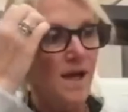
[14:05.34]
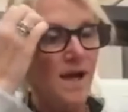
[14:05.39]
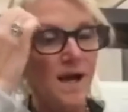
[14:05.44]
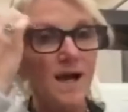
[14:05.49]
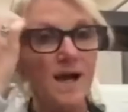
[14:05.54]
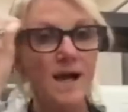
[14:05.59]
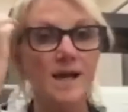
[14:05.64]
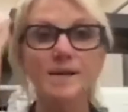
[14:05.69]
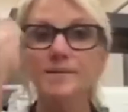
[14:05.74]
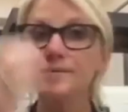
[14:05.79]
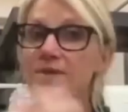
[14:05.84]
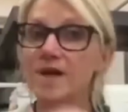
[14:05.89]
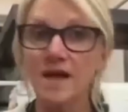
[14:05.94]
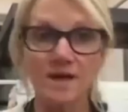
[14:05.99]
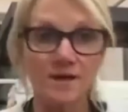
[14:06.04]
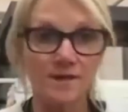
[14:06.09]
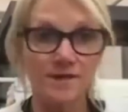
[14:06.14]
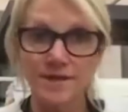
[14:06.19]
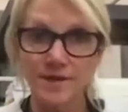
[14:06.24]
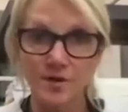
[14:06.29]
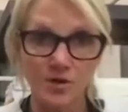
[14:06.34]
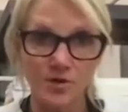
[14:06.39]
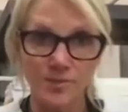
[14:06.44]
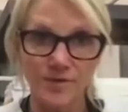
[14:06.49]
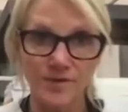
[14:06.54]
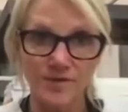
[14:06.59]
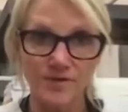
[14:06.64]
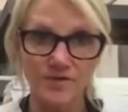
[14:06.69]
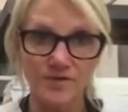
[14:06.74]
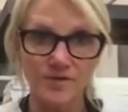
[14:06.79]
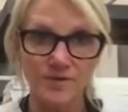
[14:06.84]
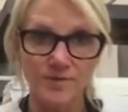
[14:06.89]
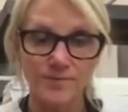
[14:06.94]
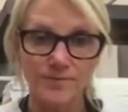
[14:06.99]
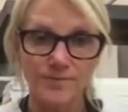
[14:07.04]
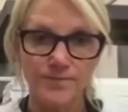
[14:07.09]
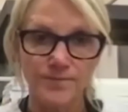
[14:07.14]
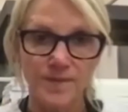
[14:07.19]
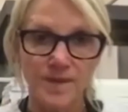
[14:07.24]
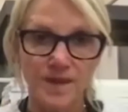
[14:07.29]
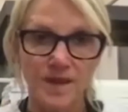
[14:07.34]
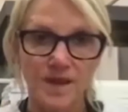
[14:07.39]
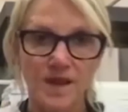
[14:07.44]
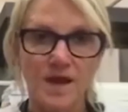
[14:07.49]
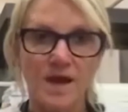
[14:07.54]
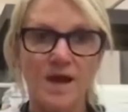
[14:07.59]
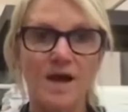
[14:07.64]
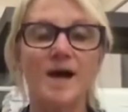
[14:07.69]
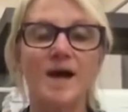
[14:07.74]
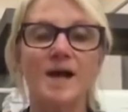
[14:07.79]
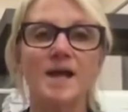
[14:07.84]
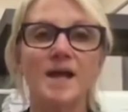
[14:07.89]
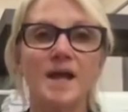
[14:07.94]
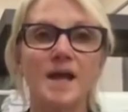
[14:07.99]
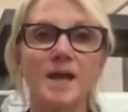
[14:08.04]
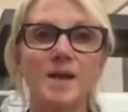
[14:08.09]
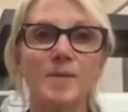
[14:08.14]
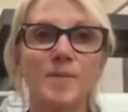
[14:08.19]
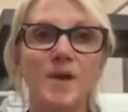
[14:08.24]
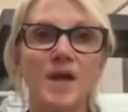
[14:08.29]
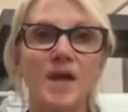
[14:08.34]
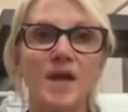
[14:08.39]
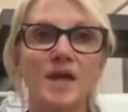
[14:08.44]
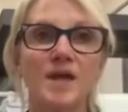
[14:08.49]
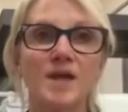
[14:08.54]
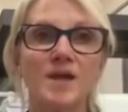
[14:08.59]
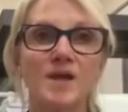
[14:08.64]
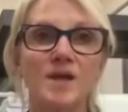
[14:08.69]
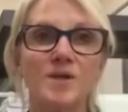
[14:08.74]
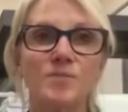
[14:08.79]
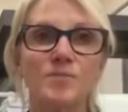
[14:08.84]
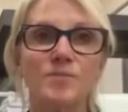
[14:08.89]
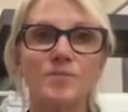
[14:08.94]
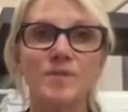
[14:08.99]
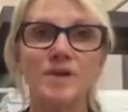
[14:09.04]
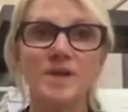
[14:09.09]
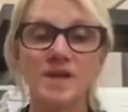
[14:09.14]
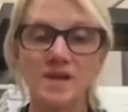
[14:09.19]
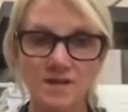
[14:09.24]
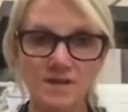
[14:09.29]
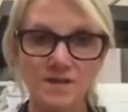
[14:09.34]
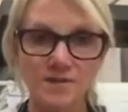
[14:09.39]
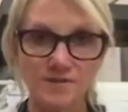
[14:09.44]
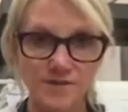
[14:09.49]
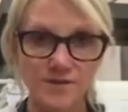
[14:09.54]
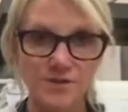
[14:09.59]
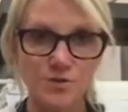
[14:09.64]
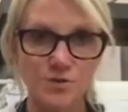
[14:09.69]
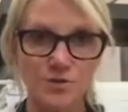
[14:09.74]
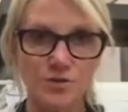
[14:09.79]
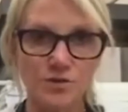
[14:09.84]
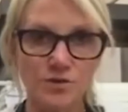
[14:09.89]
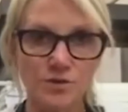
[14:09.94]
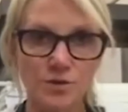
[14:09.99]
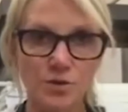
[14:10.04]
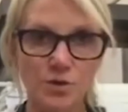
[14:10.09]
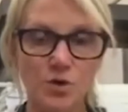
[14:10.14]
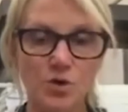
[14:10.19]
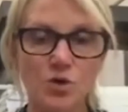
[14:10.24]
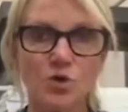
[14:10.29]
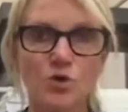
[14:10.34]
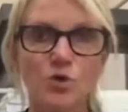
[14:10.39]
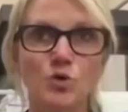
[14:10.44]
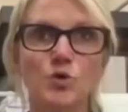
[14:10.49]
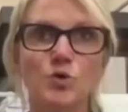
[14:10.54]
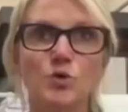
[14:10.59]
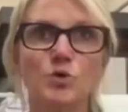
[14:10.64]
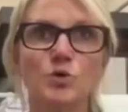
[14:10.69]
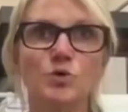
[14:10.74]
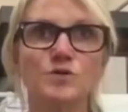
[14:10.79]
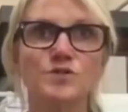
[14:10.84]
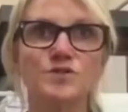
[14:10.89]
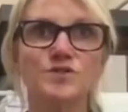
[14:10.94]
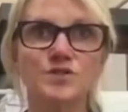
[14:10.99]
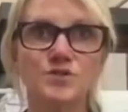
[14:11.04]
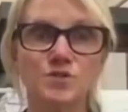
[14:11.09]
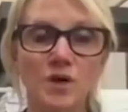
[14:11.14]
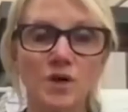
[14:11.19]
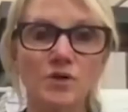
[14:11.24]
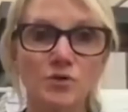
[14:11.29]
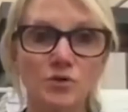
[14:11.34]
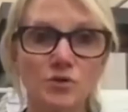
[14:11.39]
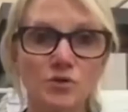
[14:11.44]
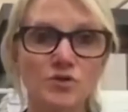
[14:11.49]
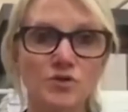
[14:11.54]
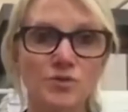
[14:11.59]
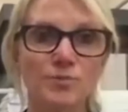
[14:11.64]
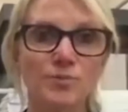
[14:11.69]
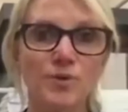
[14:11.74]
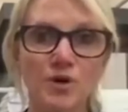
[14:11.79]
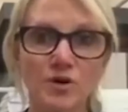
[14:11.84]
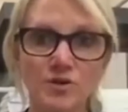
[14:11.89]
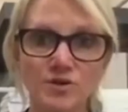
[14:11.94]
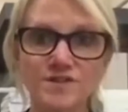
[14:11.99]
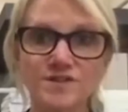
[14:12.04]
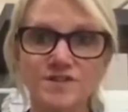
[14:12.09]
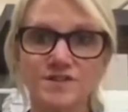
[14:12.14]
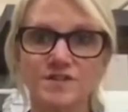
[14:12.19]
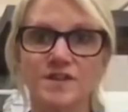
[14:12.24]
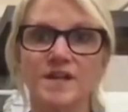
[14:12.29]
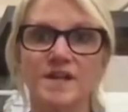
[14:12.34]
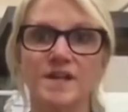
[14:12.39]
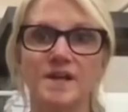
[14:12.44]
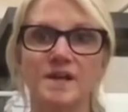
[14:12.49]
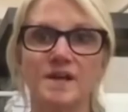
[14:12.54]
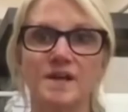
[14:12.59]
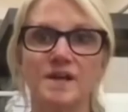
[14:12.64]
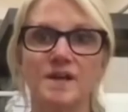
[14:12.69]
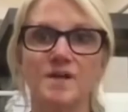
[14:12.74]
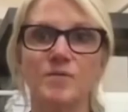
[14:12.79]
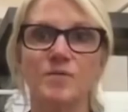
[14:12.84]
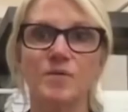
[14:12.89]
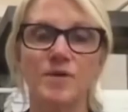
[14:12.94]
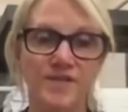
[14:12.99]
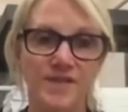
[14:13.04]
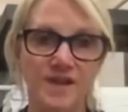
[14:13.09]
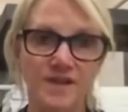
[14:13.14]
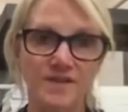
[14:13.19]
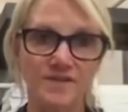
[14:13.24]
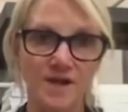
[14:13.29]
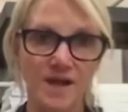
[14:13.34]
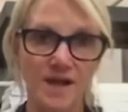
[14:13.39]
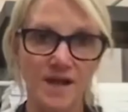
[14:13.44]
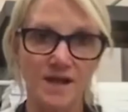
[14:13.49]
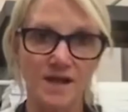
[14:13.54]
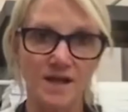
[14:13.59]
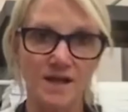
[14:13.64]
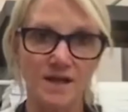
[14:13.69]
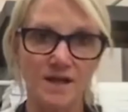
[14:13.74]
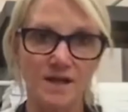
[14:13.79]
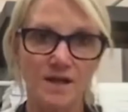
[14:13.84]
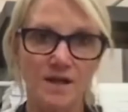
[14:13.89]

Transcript: I am not a therapist. I am an individual who struggled personally with anxiety